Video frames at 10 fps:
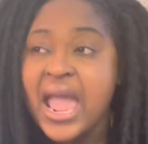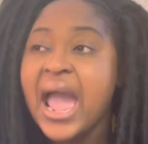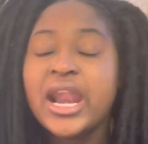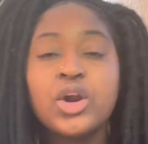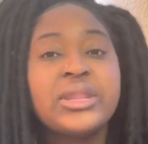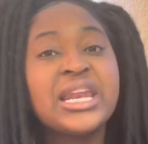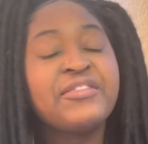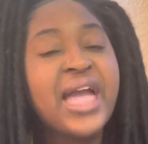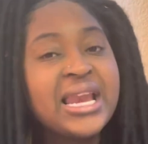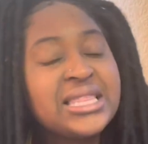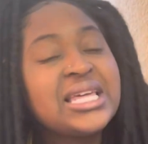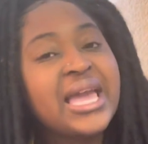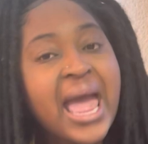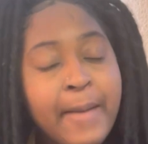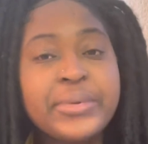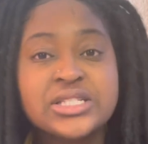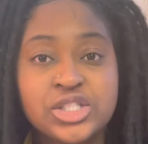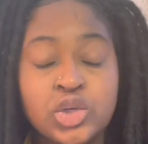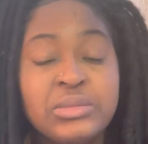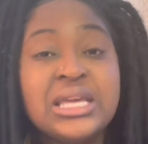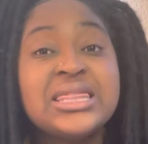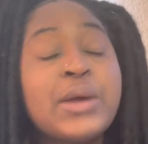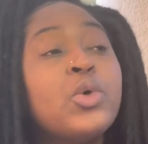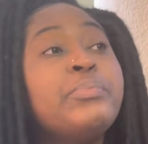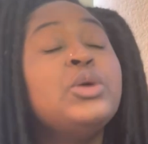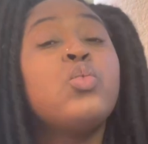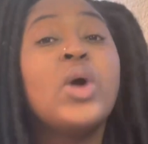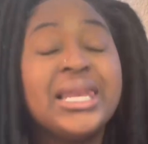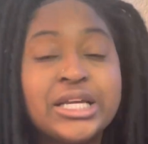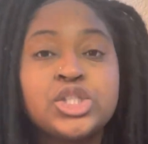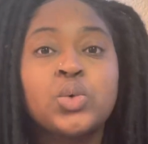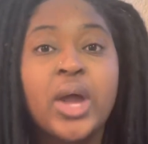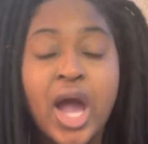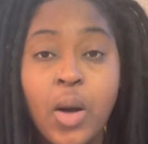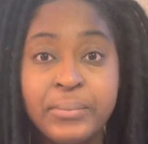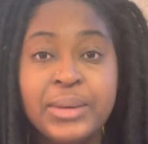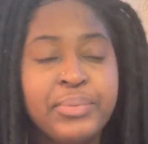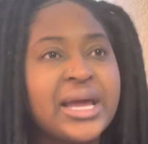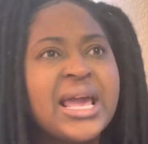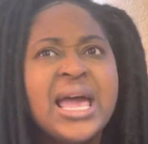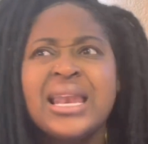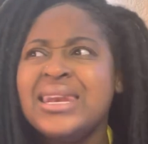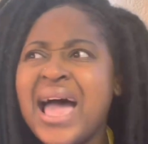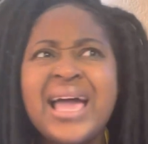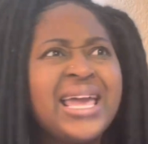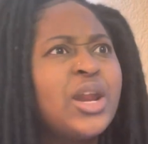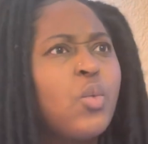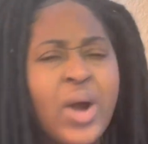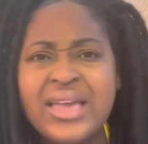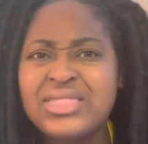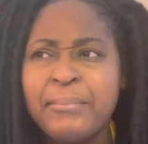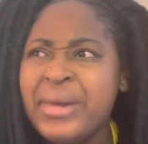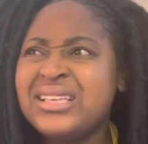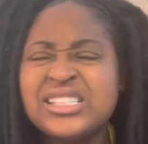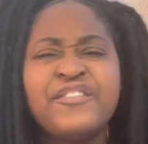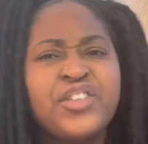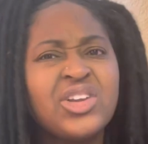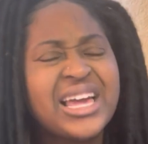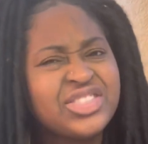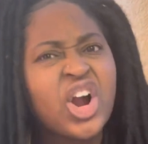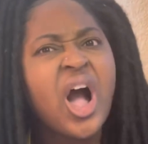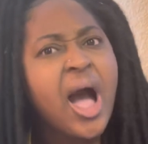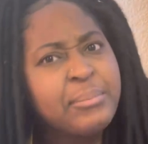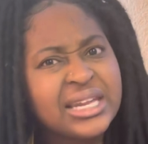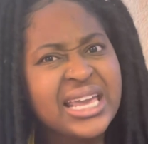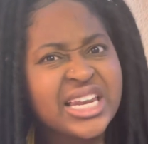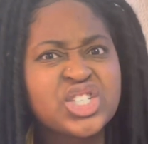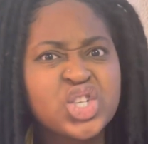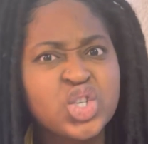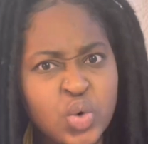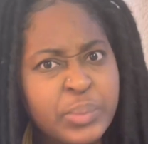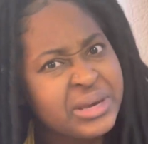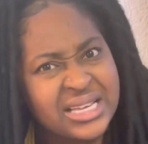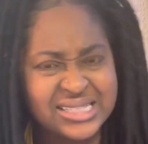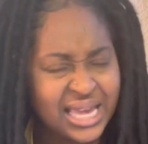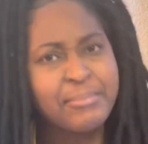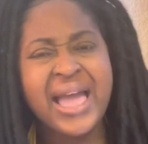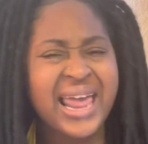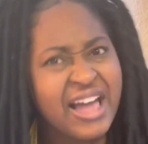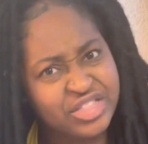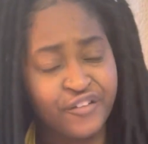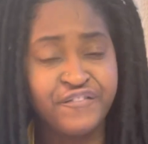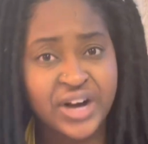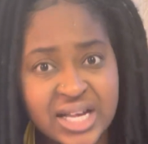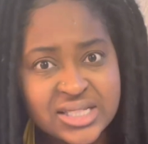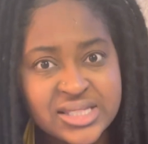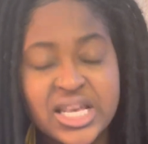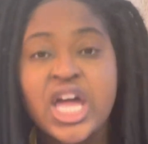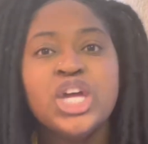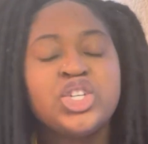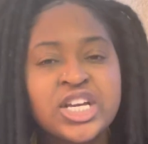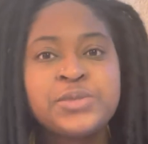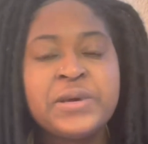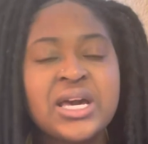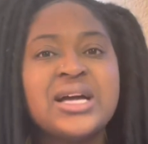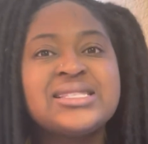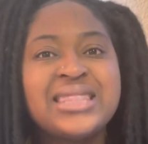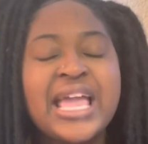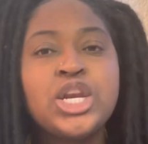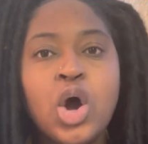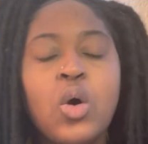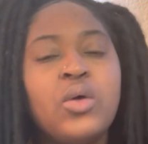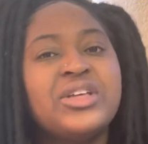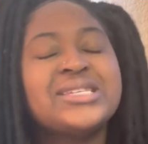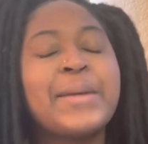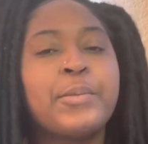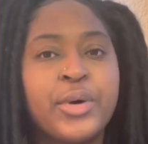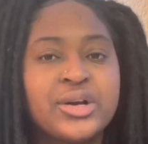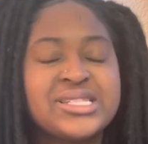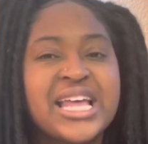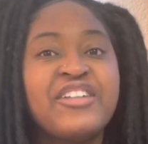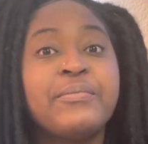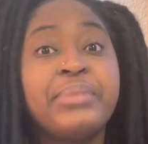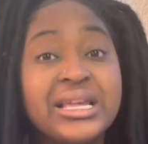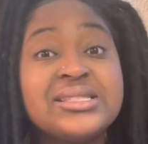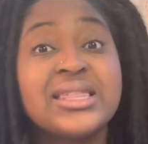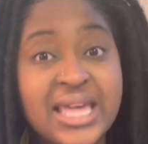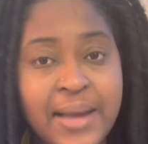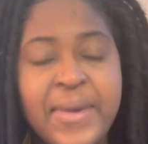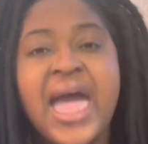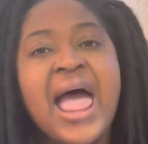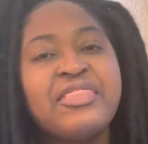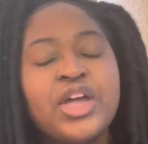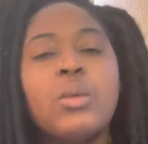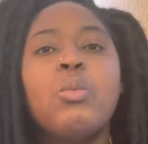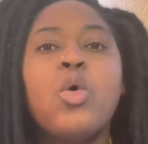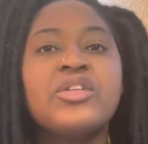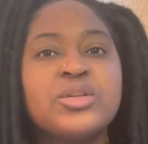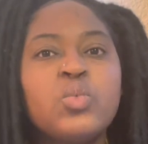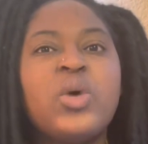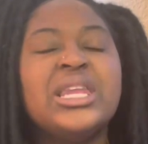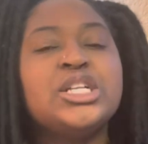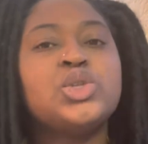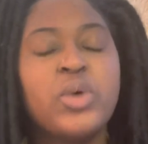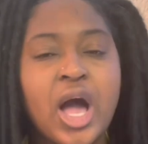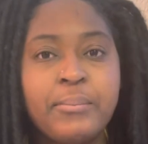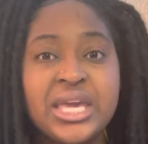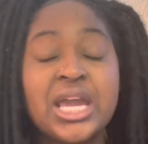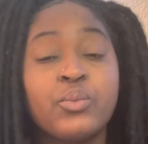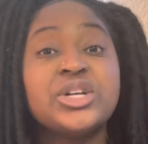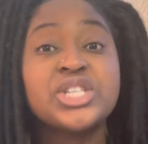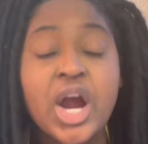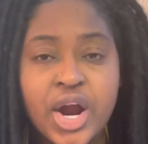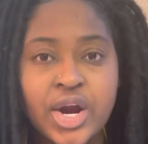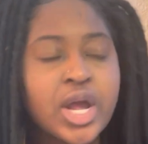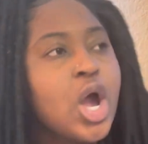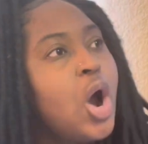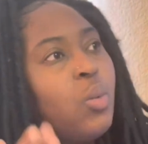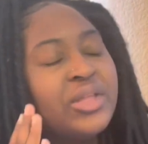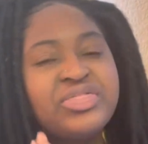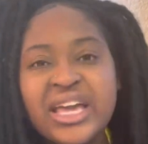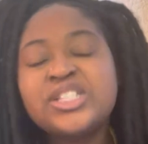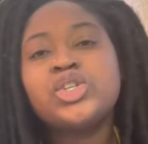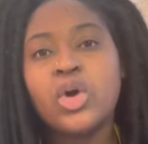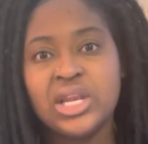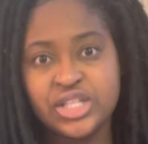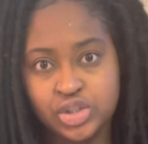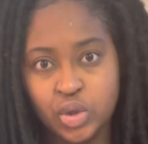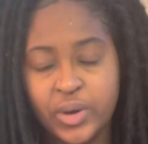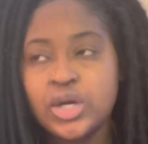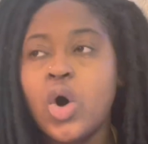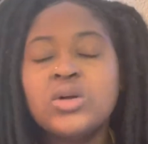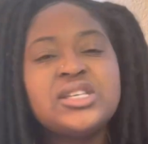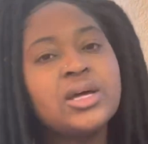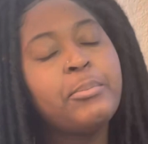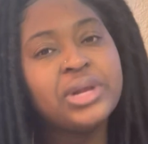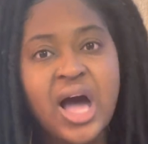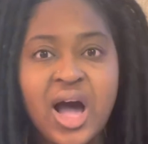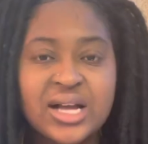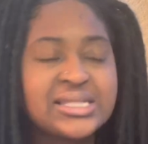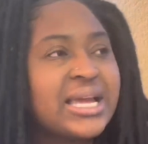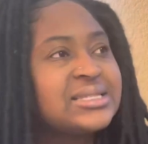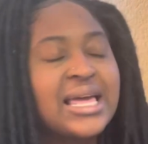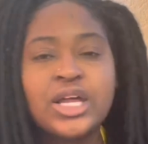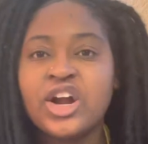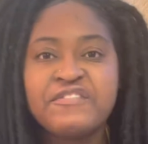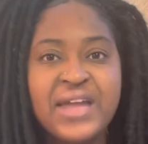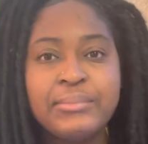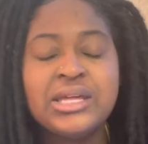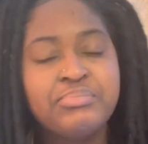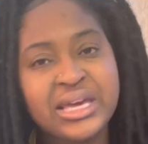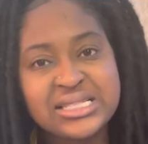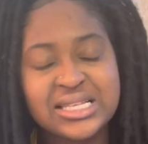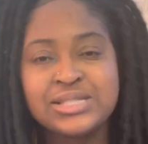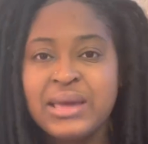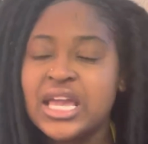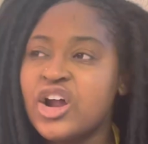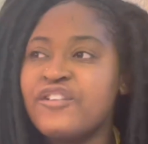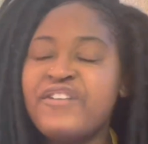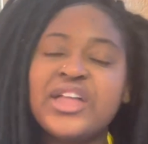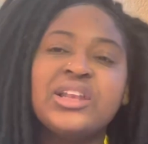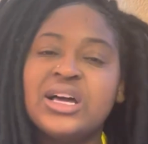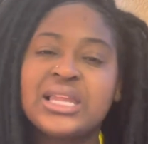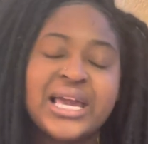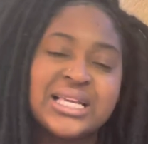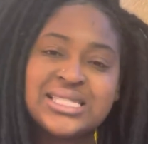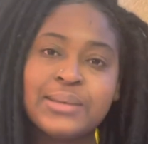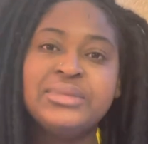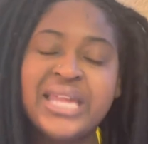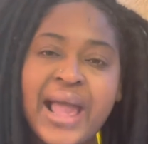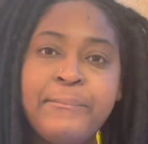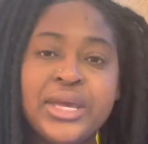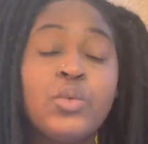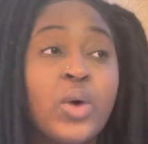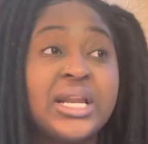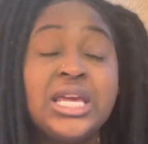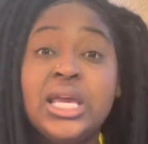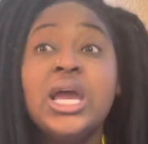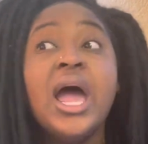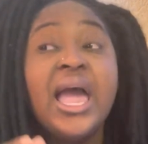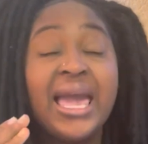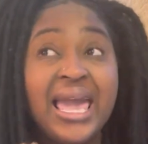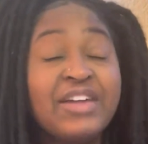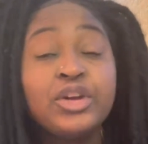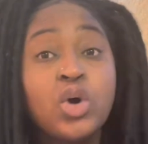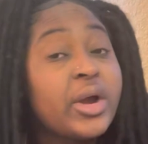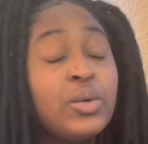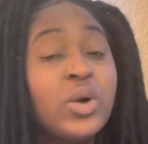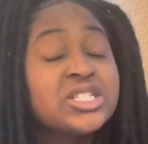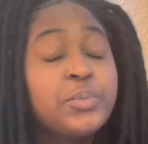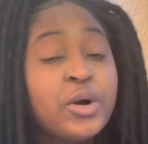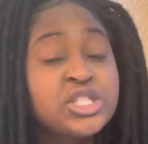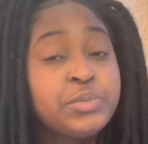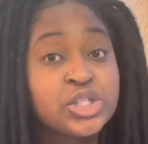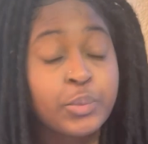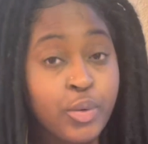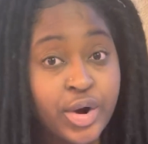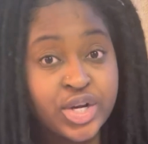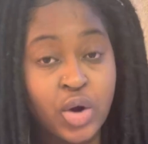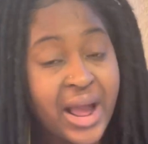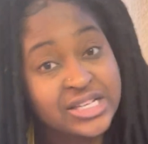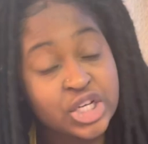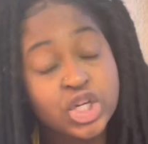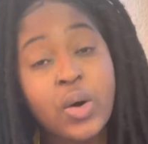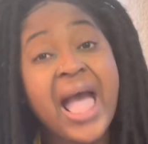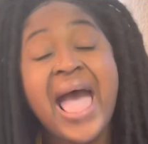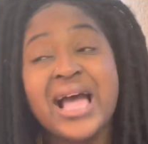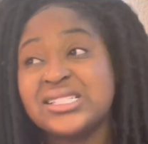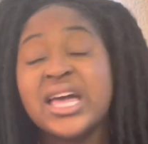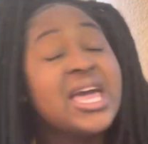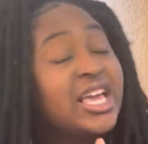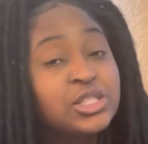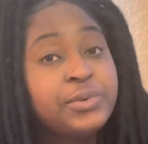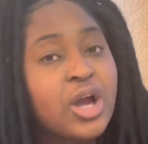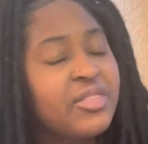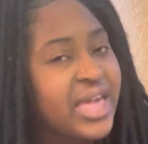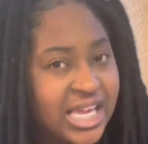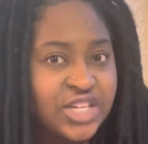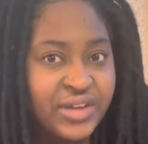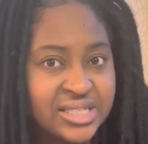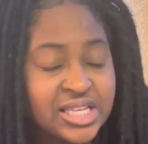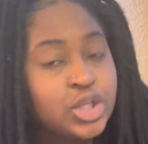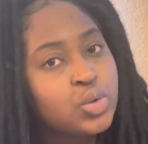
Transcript: And I know that if anything happens to me, they will be willing to help me, but not in a way that makes them feel like they're obligated to do it because they might have the funds, just because they know the type of person I've been to them, and they're more than willing to help me in return. What this girl is doing, going to the blogs and telling her family business, making her father look like he's some deadbeat, when even though he wasn't supposed to be supporting your ass, because your ass is beyond the age of 18.